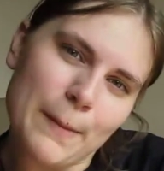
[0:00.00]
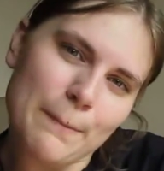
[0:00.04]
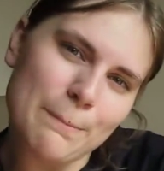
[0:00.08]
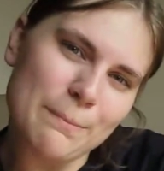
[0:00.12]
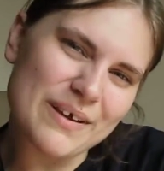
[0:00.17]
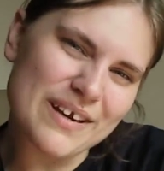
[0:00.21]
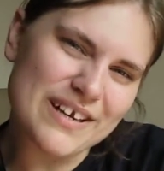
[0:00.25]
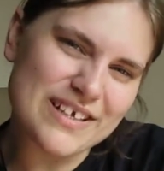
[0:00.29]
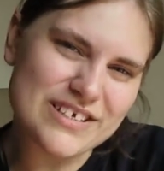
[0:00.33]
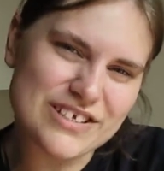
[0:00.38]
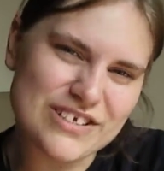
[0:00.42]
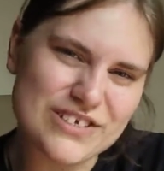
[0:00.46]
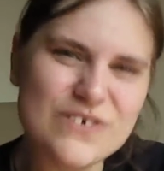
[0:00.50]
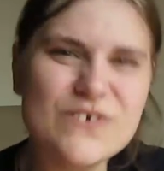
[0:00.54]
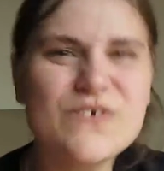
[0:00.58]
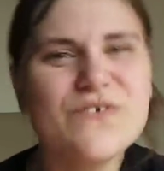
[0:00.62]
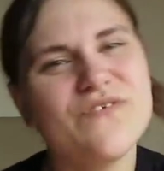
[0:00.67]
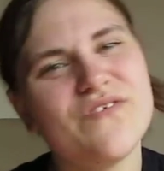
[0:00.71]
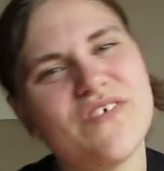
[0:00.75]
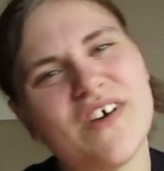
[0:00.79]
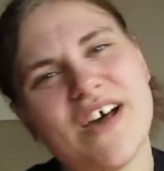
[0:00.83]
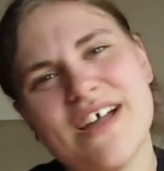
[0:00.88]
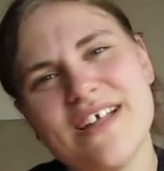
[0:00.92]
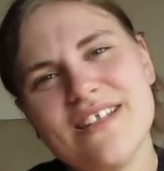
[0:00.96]
But I do
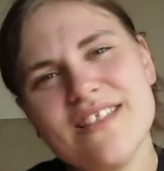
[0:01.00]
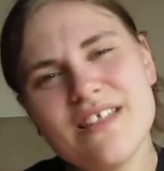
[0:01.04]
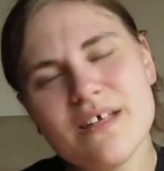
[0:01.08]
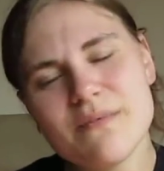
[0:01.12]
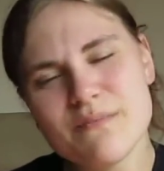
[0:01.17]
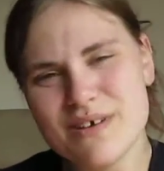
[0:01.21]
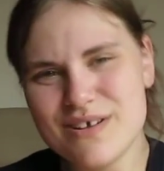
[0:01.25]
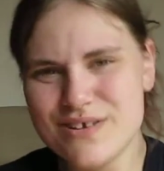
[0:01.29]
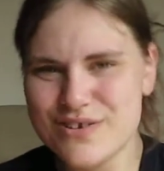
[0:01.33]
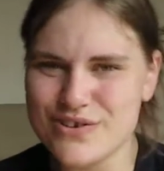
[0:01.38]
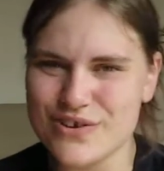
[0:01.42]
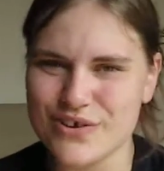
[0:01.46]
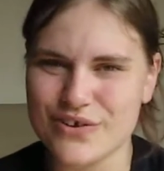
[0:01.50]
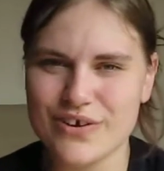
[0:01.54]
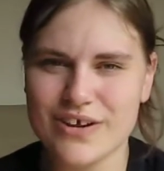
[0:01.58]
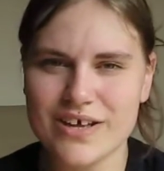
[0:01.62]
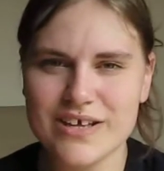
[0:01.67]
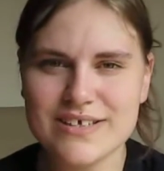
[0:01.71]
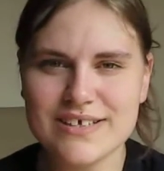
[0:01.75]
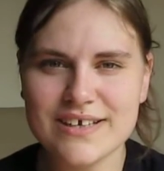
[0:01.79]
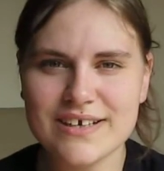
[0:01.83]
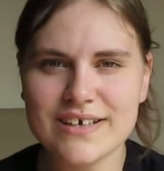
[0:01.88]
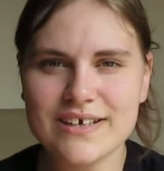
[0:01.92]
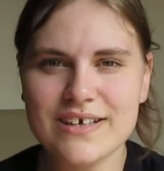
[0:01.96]
find that my nerd
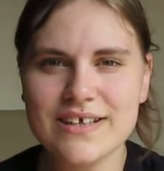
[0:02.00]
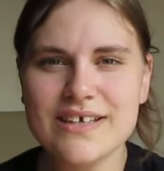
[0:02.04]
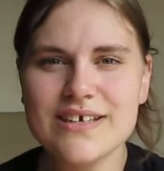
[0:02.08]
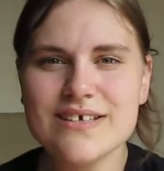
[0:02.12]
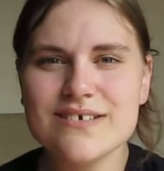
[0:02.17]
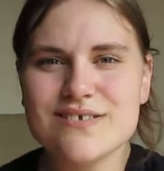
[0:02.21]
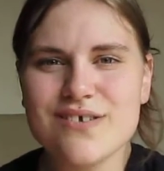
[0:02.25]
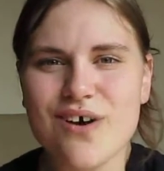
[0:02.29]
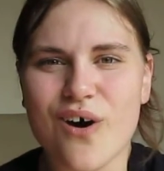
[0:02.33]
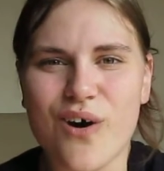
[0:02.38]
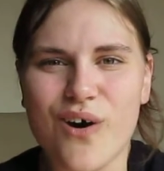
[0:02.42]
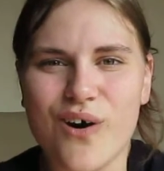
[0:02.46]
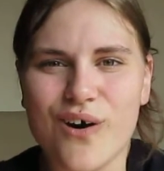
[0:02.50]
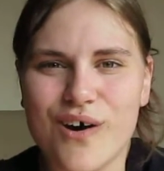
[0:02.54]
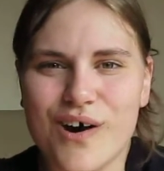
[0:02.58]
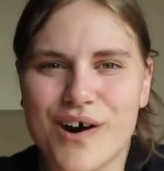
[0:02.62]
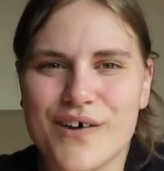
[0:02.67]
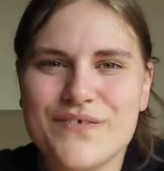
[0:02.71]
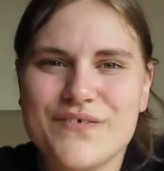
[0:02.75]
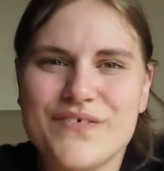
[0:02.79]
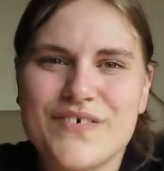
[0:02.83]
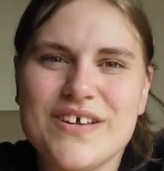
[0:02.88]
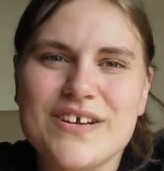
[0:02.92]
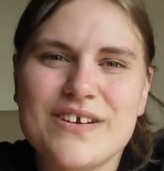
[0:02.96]
identity is
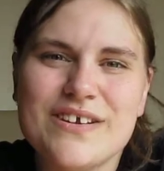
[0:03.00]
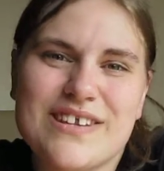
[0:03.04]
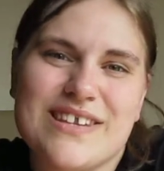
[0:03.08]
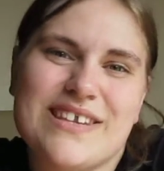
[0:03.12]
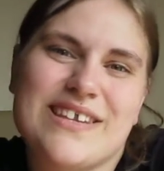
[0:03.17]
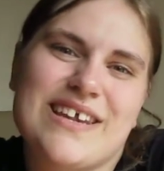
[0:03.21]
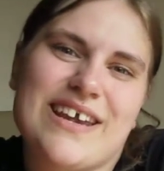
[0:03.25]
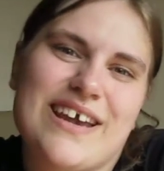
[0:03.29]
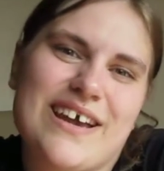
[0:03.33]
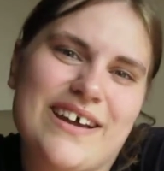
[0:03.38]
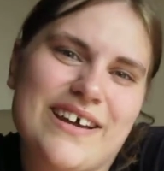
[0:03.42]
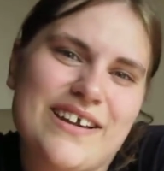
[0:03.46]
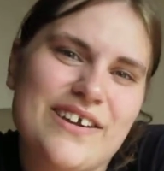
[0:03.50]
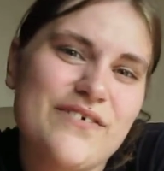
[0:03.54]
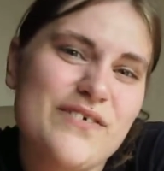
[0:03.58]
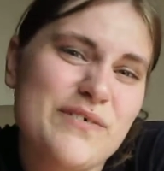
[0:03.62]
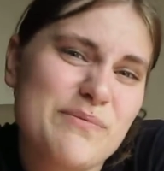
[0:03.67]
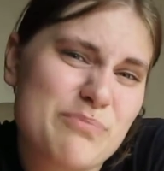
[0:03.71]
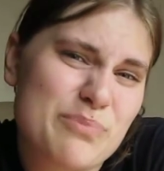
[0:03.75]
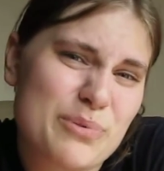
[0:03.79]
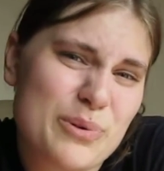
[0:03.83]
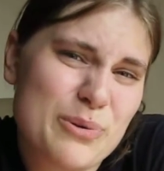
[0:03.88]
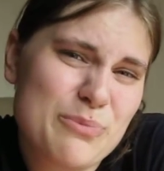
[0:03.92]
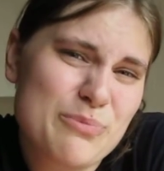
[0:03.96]
often kind of
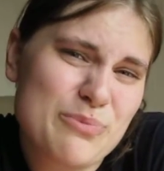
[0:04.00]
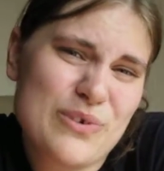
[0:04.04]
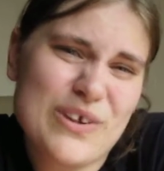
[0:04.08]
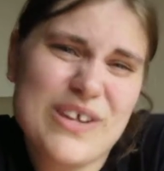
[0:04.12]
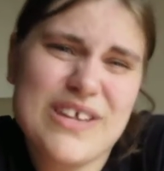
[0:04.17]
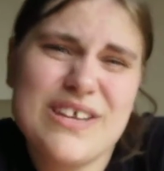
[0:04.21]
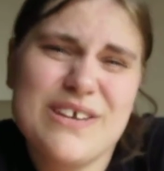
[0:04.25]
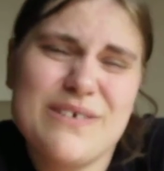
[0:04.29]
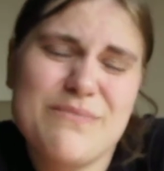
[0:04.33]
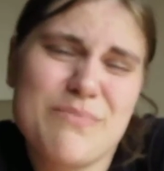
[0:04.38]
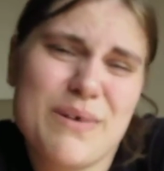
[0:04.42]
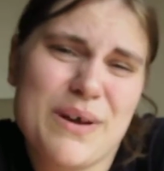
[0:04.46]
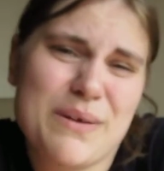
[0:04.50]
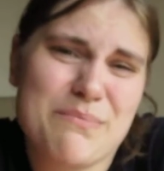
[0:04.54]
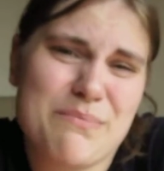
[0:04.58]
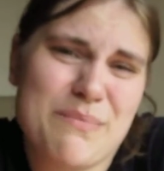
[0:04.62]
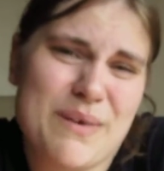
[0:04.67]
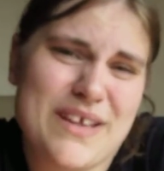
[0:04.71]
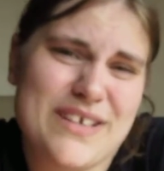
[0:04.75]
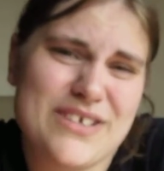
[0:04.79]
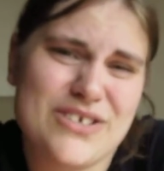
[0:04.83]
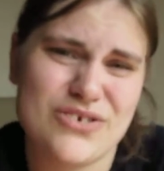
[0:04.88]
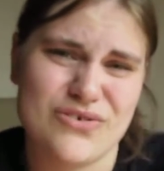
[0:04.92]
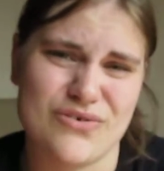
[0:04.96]
appropriated by
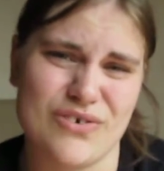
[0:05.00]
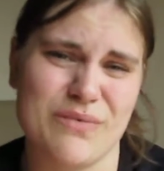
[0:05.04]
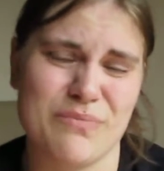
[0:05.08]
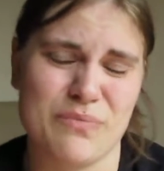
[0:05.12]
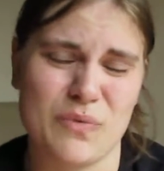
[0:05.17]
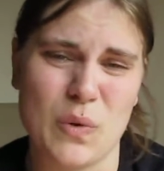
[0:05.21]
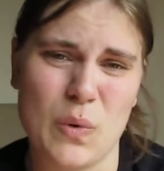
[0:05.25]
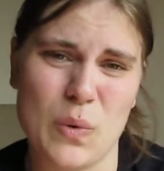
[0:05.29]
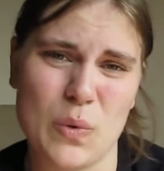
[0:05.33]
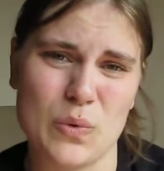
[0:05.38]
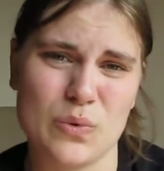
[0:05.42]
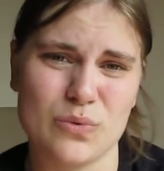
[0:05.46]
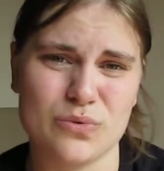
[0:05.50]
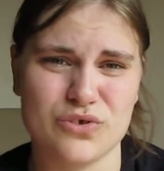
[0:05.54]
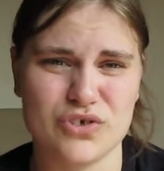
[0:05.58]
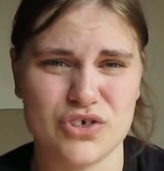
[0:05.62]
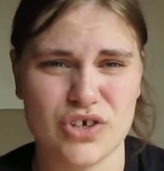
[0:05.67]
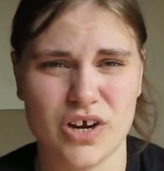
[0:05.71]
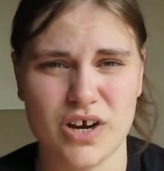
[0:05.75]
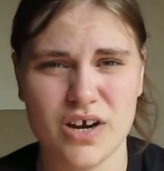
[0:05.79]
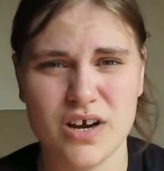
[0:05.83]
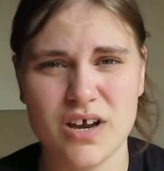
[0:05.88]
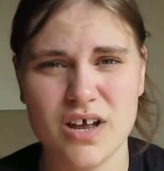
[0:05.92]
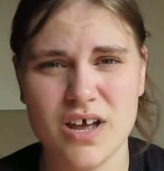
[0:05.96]
mainstream
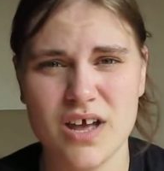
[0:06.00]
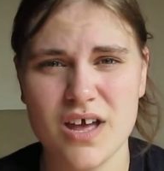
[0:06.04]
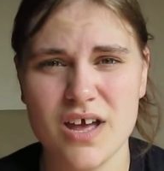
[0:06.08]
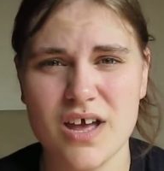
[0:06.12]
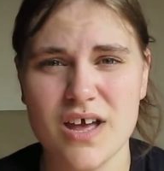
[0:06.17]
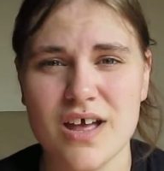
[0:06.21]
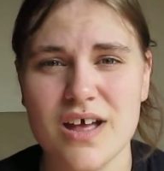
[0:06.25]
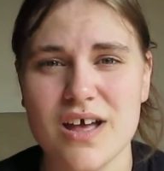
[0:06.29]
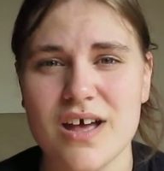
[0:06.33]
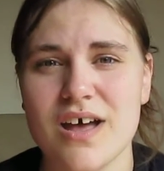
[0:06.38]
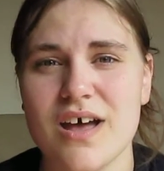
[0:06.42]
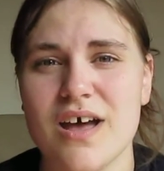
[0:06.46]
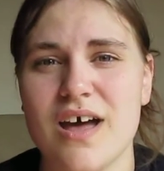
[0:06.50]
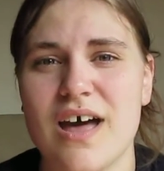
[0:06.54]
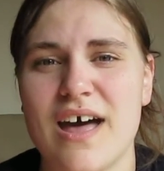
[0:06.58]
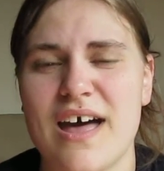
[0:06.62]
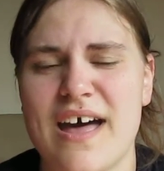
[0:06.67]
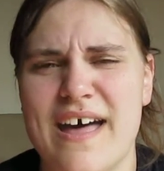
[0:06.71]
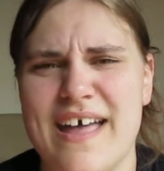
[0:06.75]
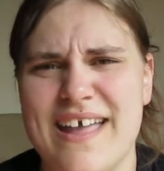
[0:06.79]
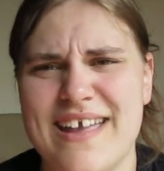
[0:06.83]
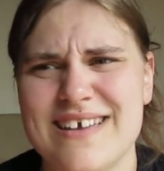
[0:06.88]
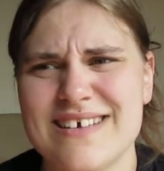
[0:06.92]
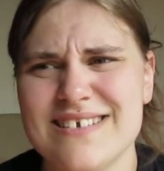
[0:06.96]
culture
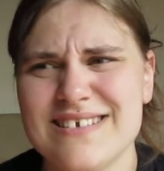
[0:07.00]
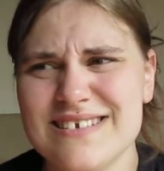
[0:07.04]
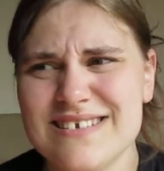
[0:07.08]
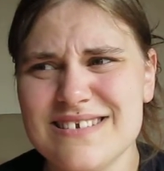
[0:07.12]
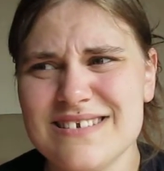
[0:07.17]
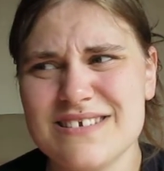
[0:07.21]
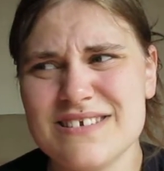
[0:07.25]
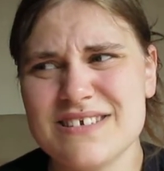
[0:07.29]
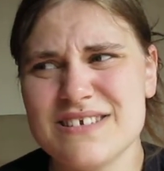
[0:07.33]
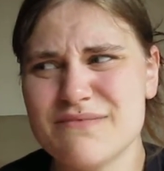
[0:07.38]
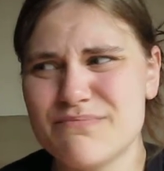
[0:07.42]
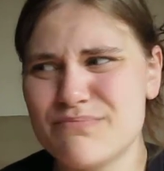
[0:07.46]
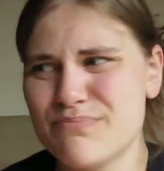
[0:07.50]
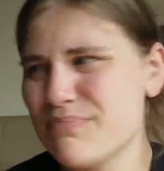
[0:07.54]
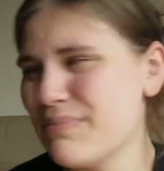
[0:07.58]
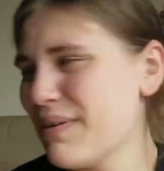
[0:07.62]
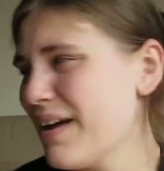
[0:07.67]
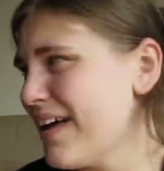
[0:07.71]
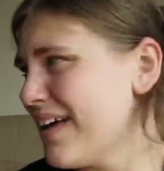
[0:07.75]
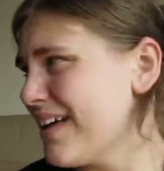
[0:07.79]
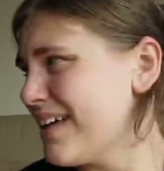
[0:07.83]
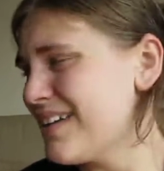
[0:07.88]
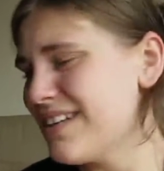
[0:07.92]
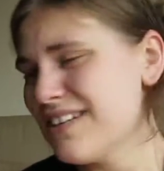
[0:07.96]
and
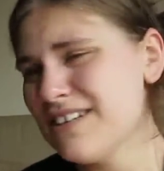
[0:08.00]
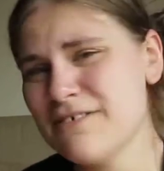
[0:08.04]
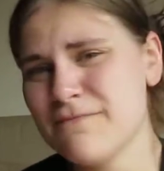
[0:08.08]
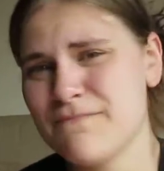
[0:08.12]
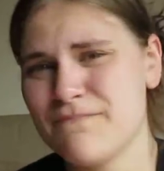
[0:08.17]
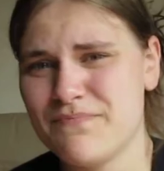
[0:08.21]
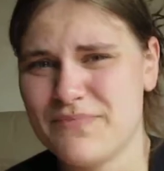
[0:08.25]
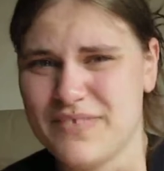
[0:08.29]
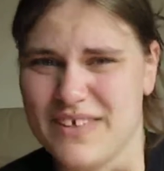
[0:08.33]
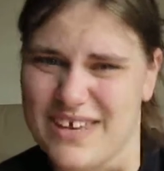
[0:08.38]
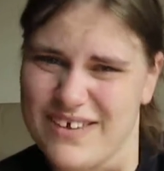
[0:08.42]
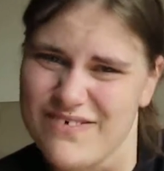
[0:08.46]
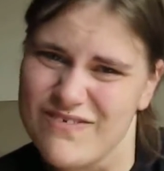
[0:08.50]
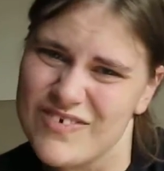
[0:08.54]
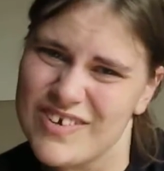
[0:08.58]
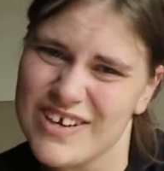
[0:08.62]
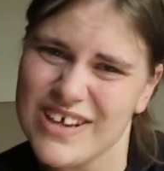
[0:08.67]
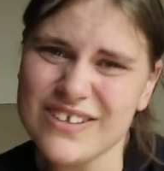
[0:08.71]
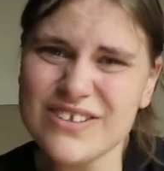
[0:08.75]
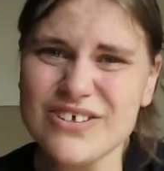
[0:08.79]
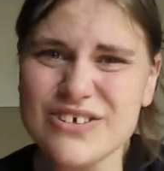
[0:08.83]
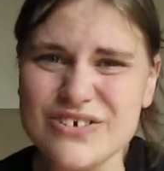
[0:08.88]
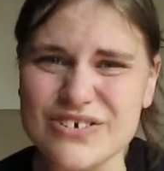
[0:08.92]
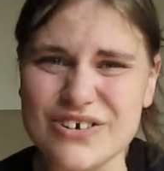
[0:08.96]
by even
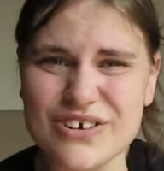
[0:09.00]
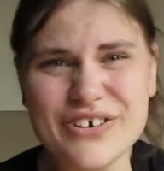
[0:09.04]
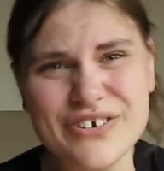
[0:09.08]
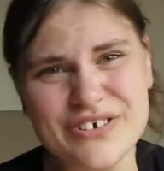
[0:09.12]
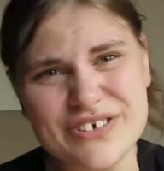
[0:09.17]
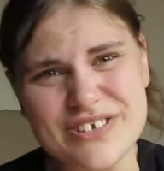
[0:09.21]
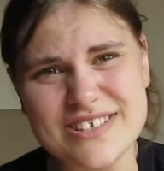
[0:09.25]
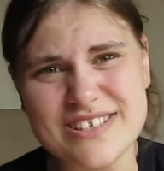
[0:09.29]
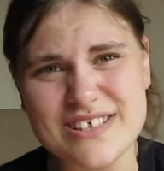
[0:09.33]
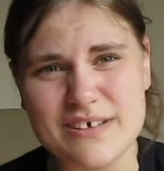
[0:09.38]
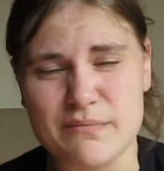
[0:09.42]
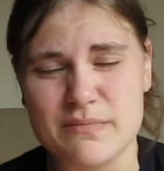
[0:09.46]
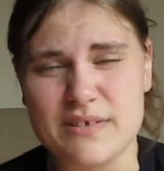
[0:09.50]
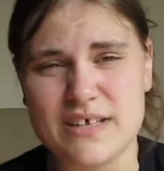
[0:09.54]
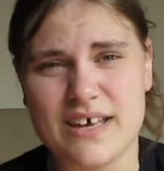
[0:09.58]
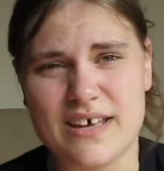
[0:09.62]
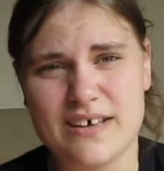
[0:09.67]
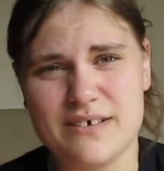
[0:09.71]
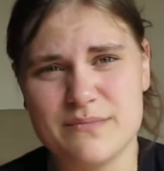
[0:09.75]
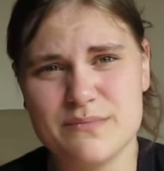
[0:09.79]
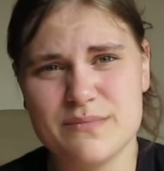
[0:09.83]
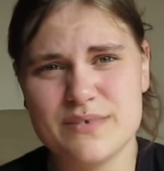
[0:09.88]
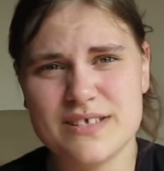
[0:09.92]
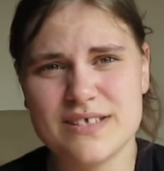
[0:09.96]
other nerds
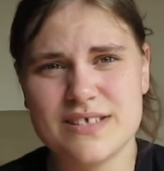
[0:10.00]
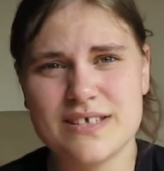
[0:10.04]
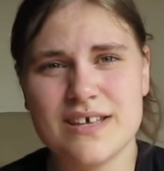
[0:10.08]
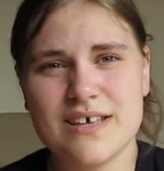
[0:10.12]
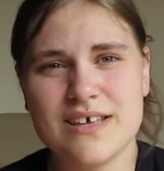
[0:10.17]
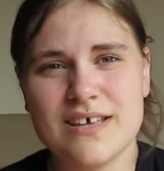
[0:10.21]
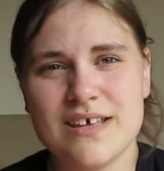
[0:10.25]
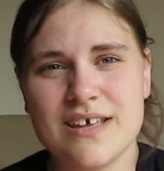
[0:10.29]
sometimes.